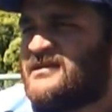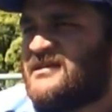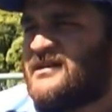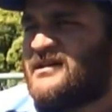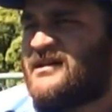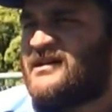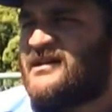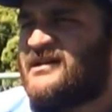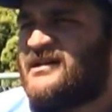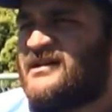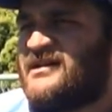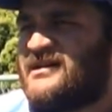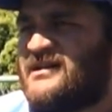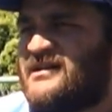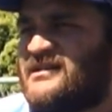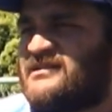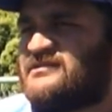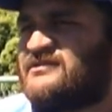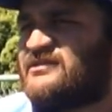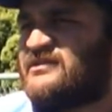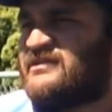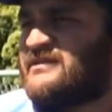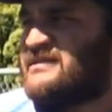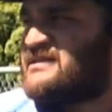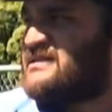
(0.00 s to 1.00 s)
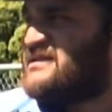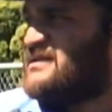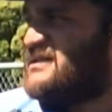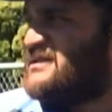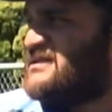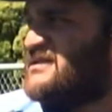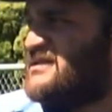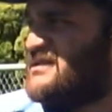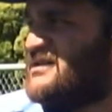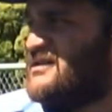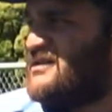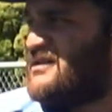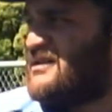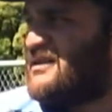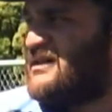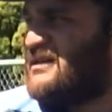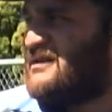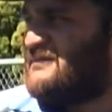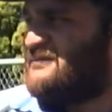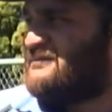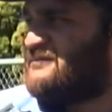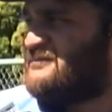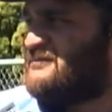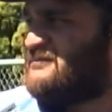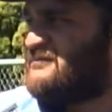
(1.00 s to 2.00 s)
Not at this stage.
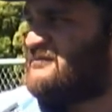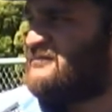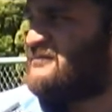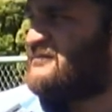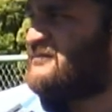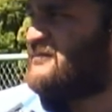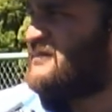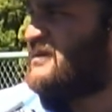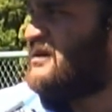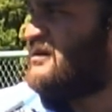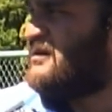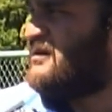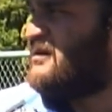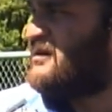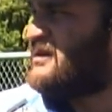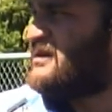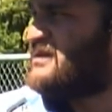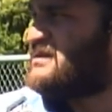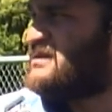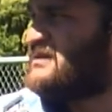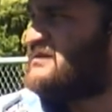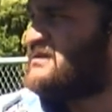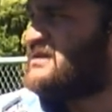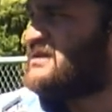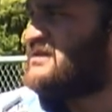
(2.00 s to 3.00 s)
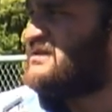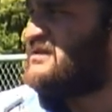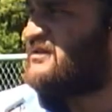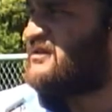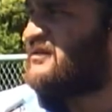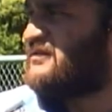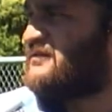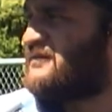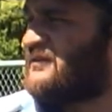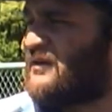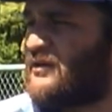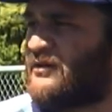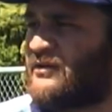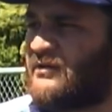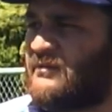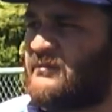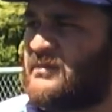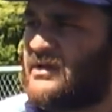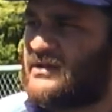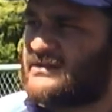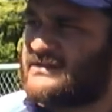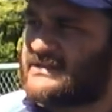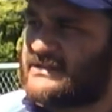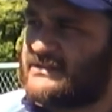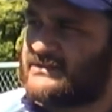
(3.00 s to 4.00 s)
I guess I'm just, you know, floating
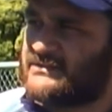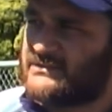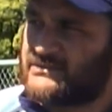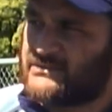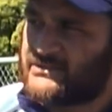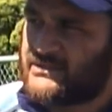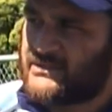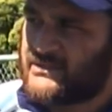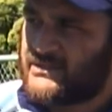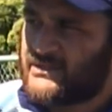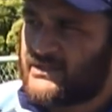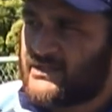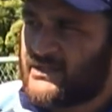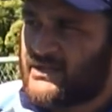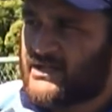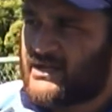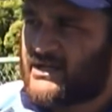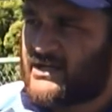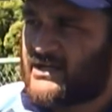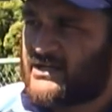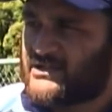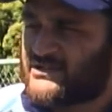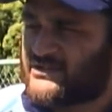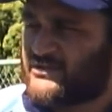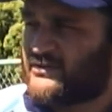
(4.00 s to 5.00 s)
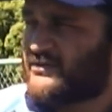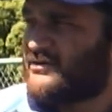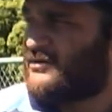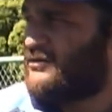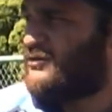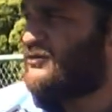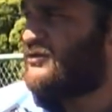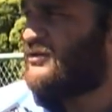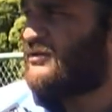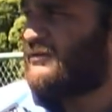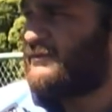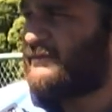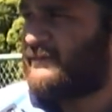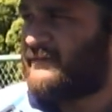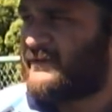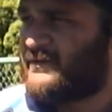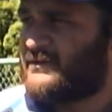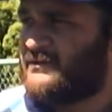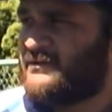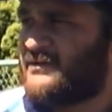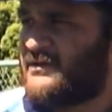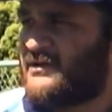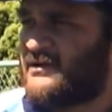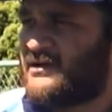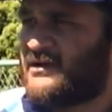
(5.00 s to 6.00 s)
about and trying to learn everything
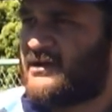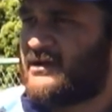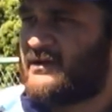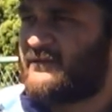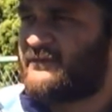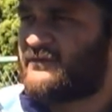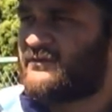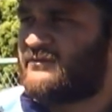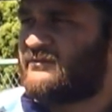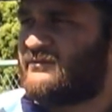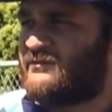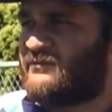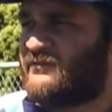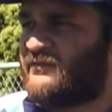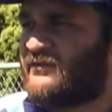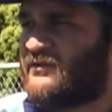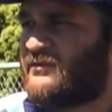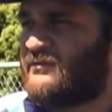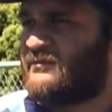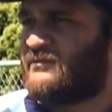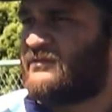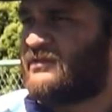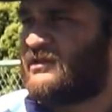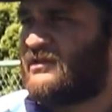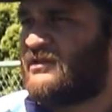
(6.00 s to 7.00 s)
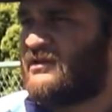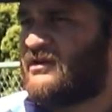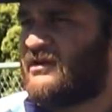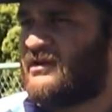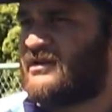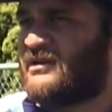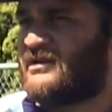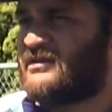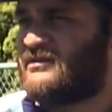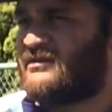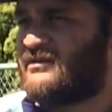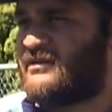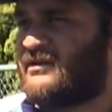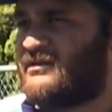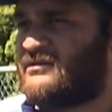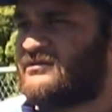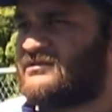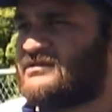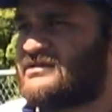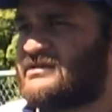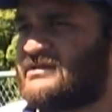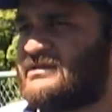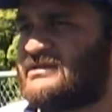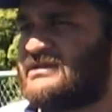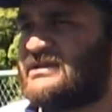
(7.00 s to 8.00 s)
from 9 and
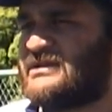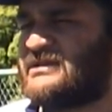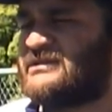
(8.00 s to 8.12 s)
also 10.